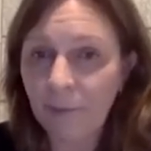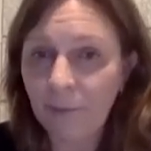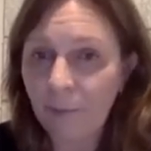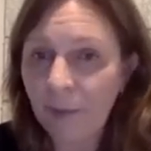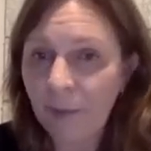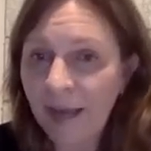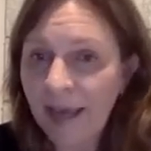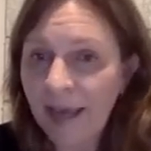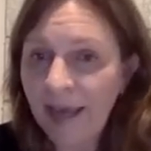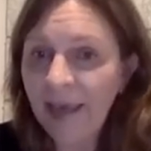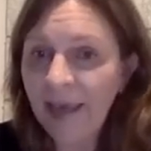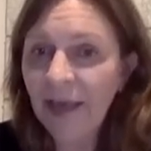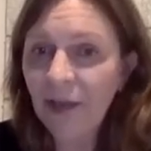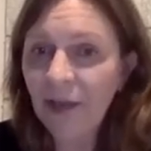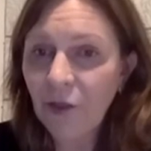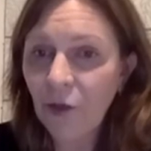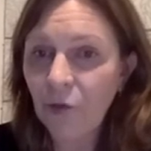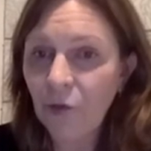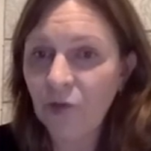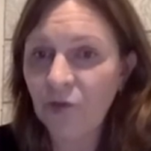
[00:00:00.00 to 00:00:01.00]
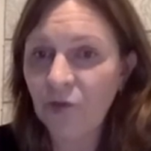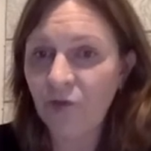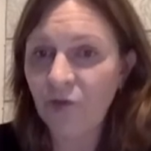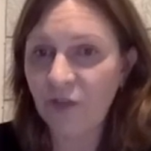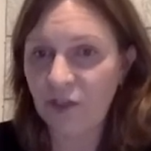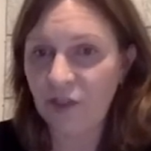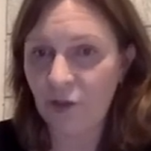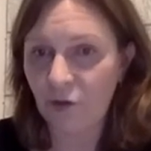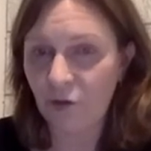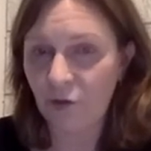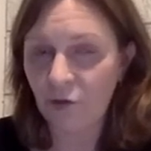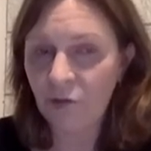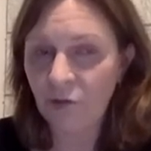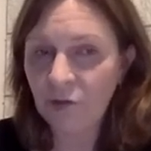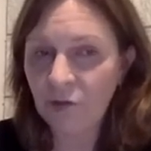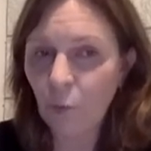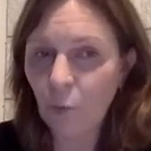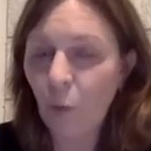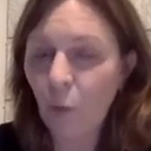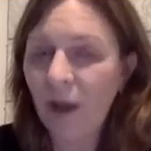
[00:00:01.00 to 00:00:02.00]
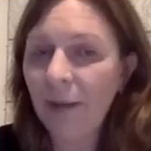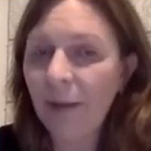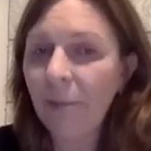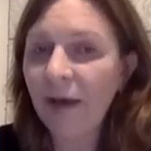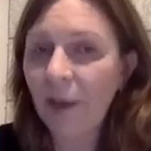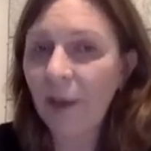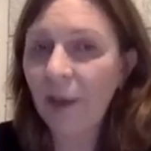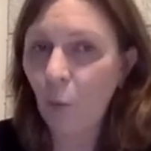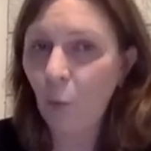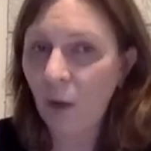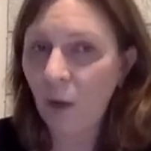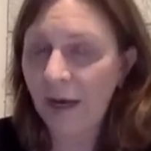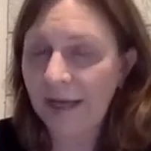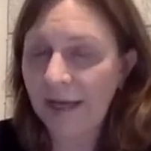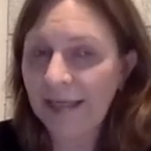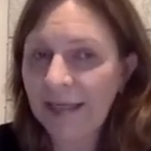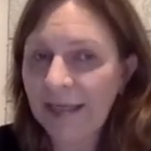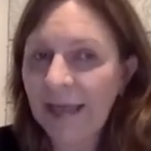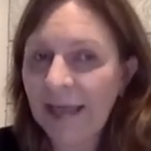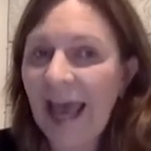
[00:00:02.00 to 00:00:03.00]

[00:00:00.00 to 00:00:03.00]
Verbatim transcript: playing those videos one by one